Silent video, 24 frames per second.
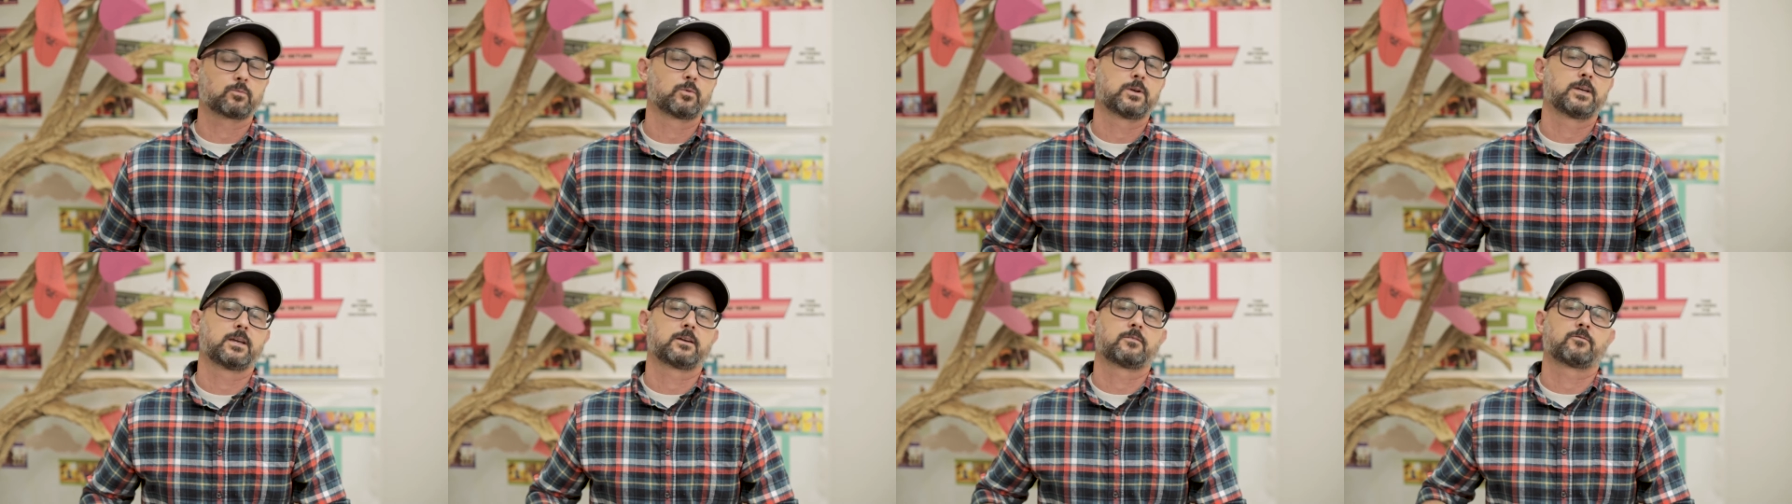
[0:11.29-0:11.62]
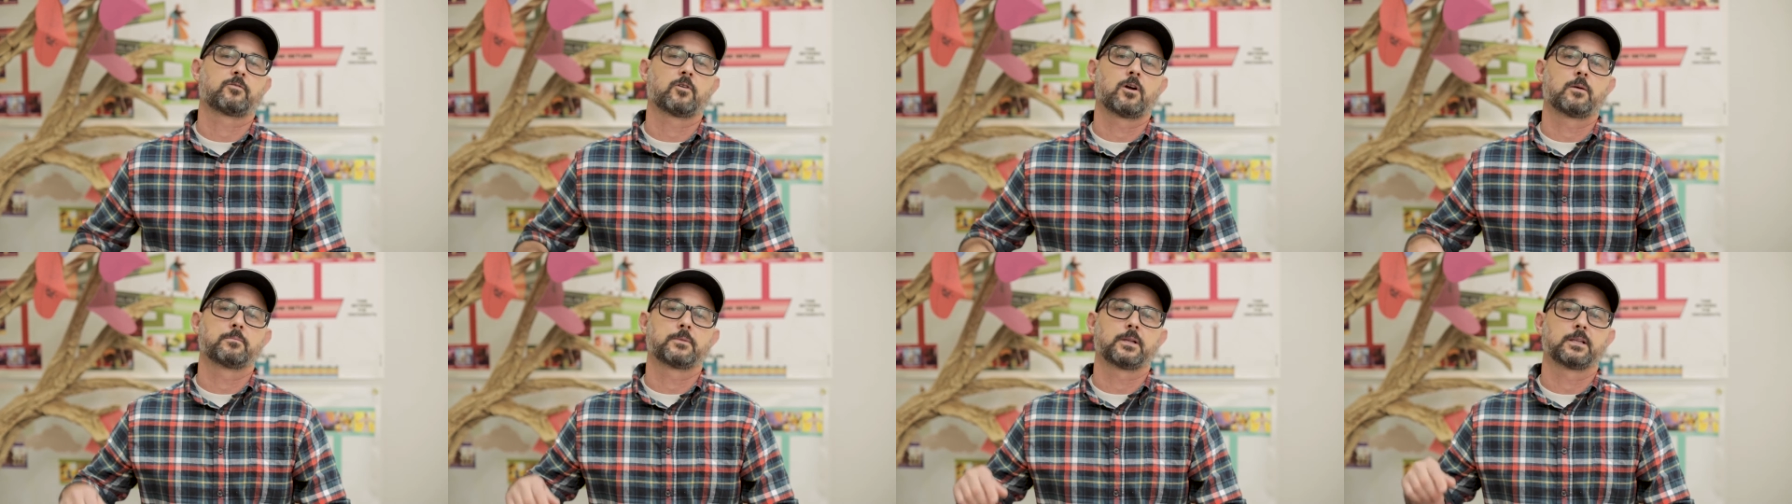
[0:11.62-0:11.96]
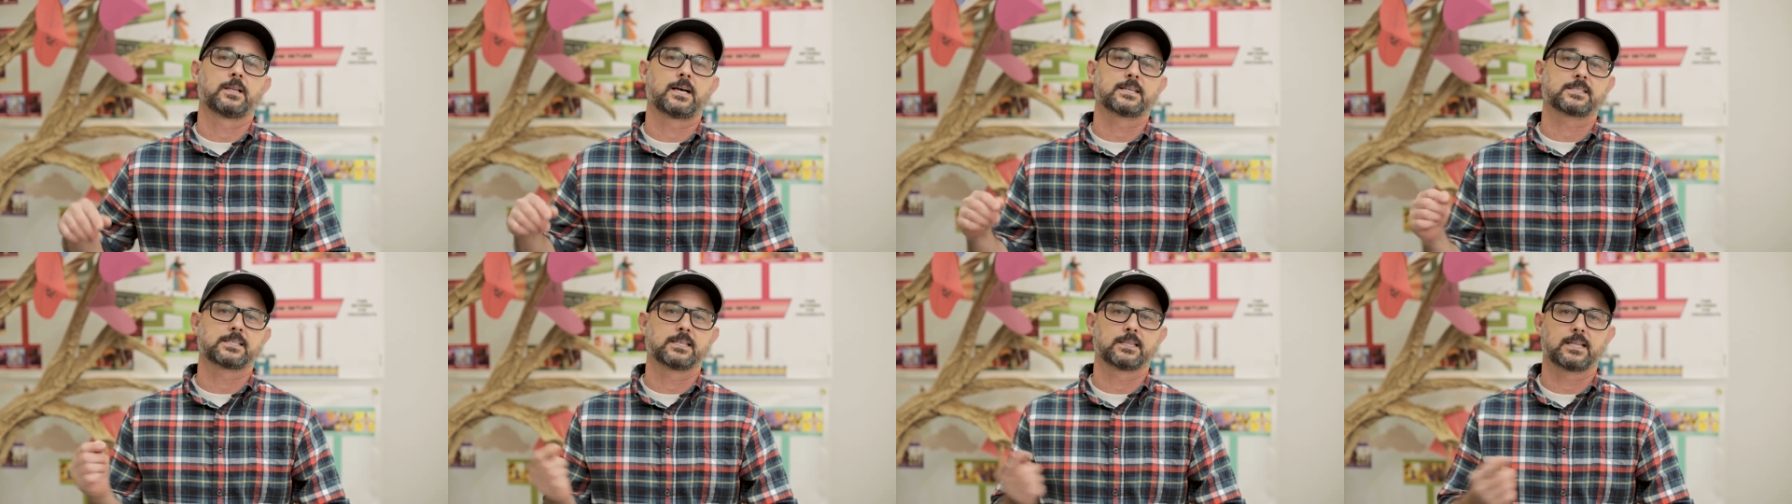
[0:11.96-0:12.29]
week from the
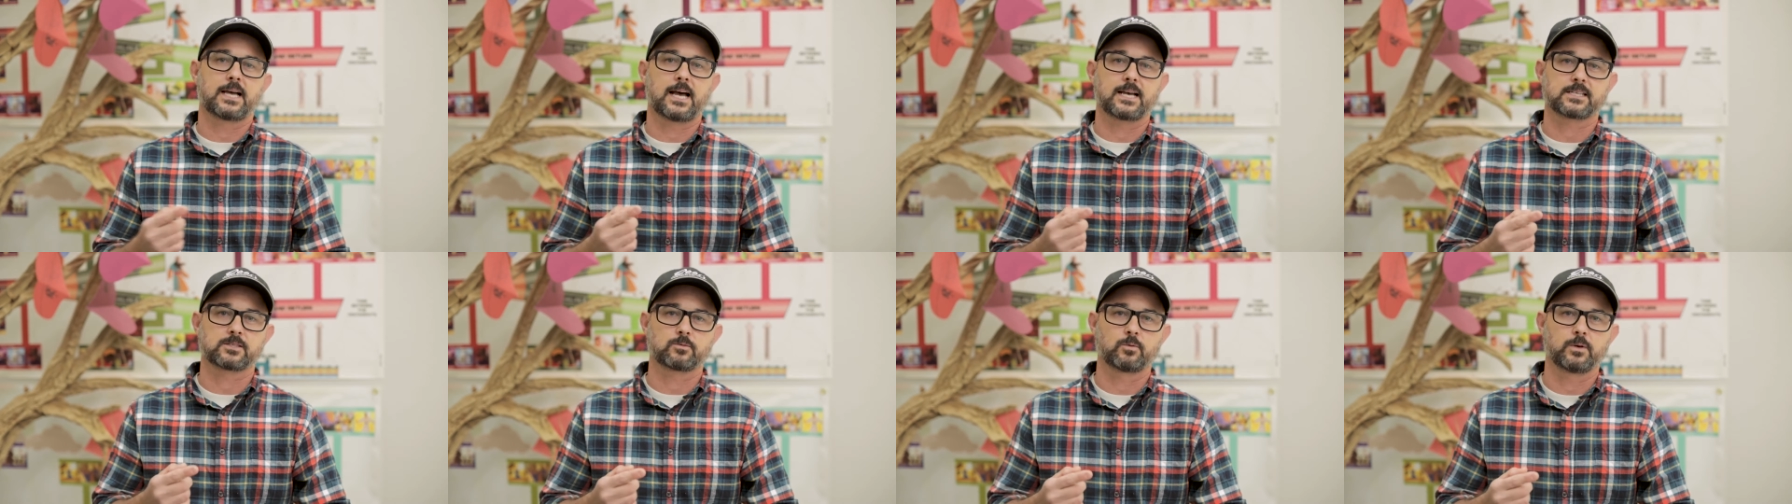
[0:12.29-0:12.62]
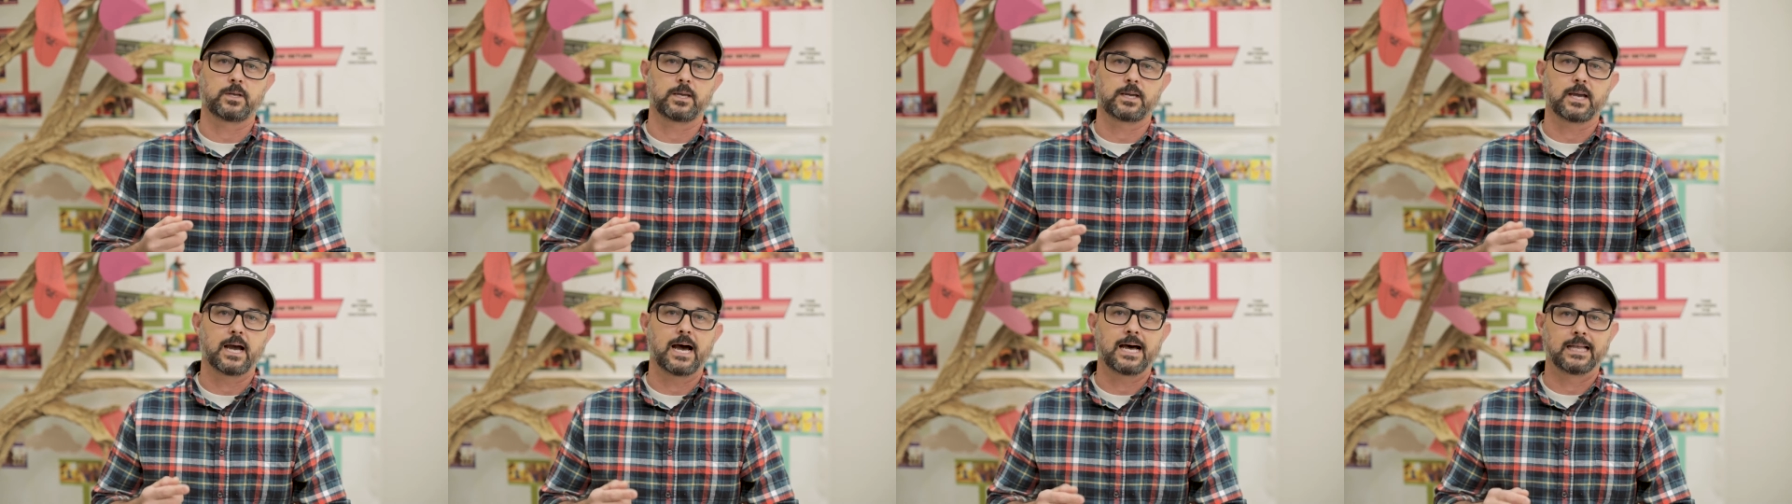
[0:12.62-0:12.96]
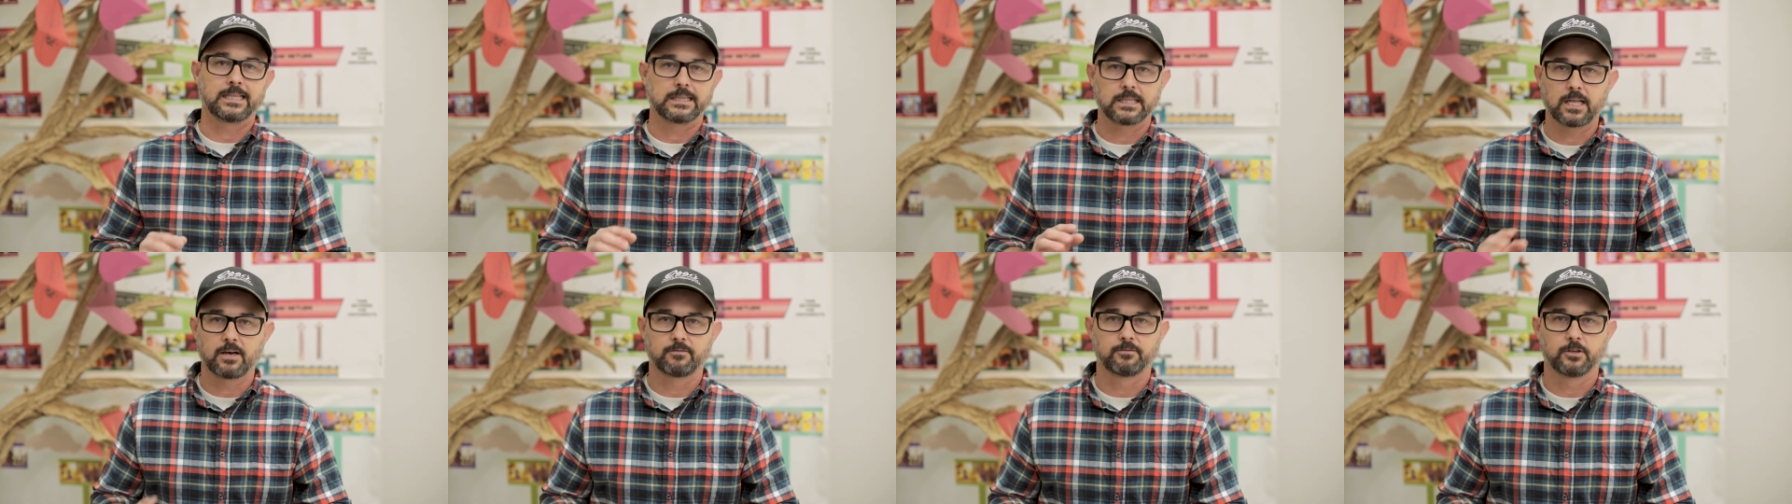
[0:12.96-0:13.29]
lesson last week. I
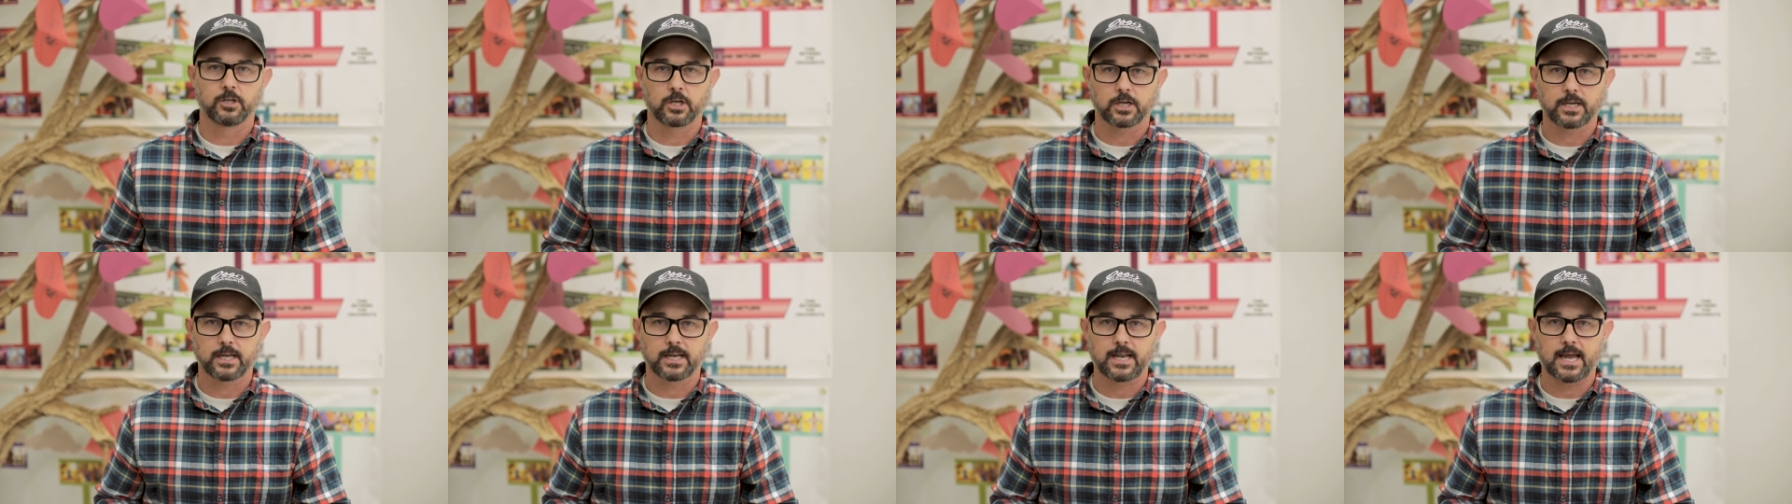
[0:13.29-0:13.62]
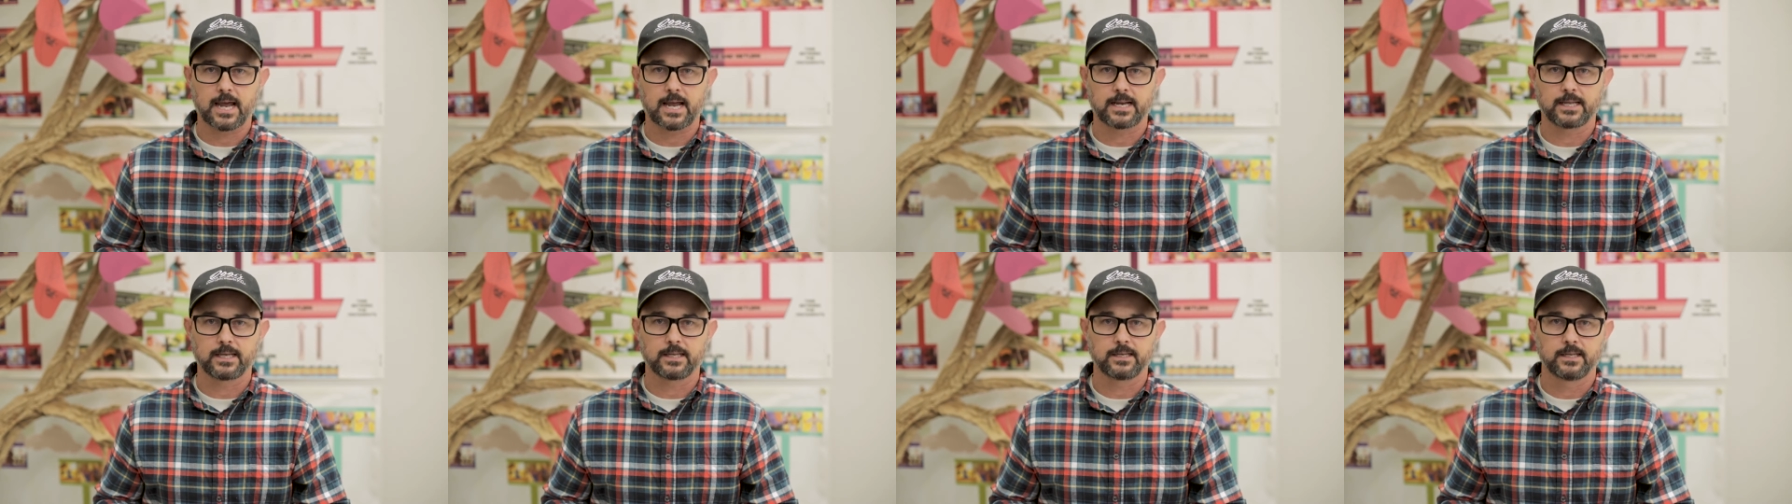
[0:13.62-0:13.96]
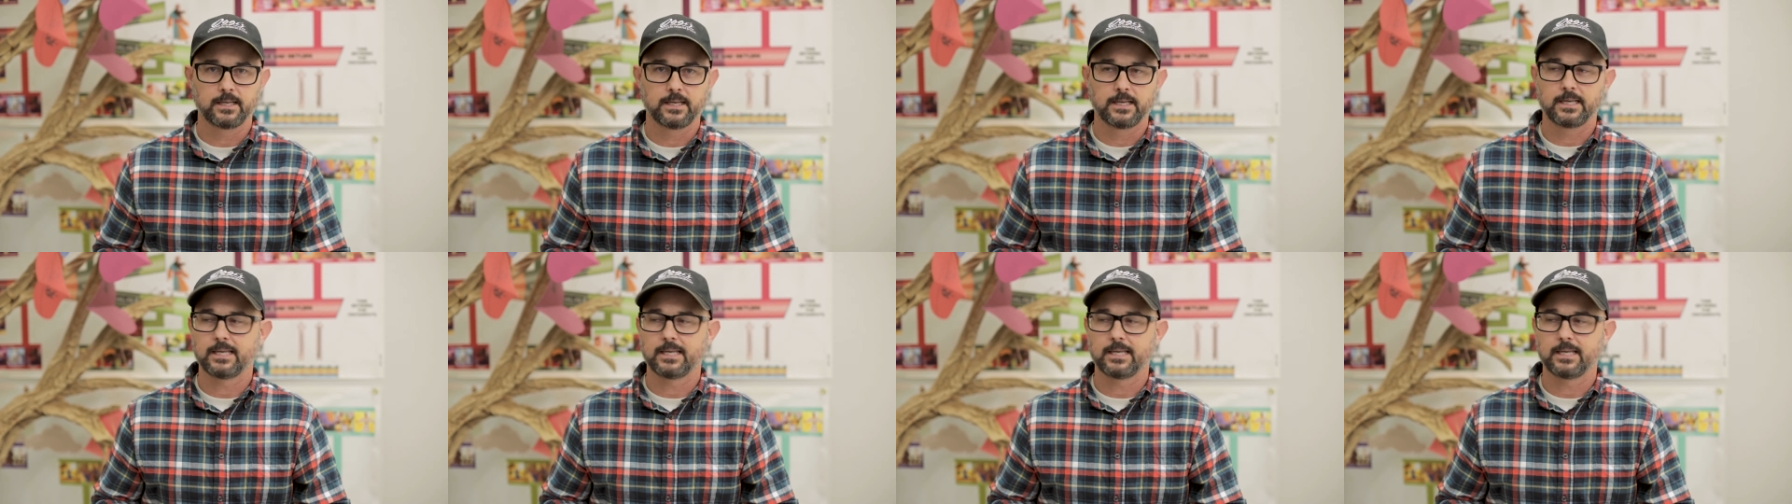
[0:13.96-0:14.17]
love looking at it.